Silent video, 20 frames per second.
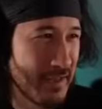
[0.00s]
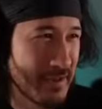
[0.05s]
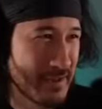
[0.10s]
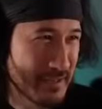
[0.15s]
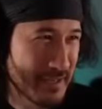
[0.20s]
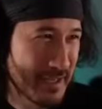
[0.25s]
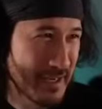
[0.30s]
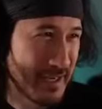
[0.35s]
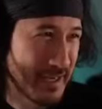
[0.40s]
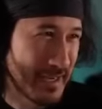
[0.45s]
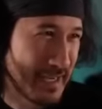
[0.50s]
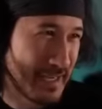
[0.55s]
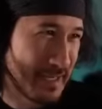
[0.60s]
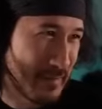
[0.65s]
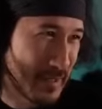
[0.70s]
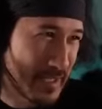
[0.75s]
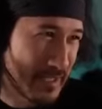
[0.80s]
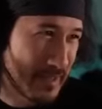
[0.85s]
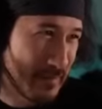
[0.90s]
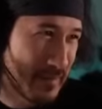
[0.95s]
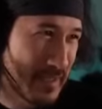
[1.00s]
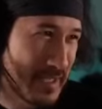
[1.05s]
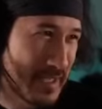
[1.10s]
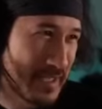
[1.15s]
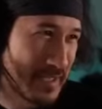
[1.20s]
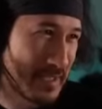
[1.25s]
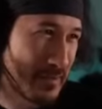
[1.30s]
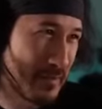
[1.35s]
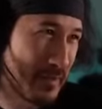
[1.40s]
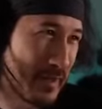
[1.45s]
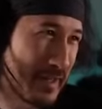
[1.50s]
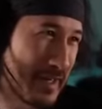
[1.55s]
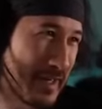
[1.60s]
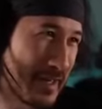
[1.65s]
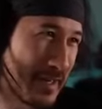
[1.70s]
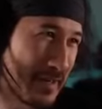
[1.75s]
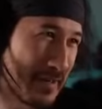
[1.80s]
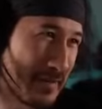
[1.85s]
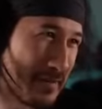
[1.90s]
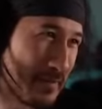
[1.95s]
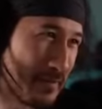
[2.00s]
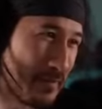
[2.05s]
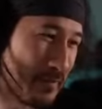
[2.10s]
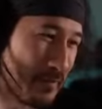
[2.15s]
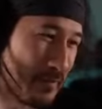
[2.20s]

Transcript: there's gonna need to be some discipline here.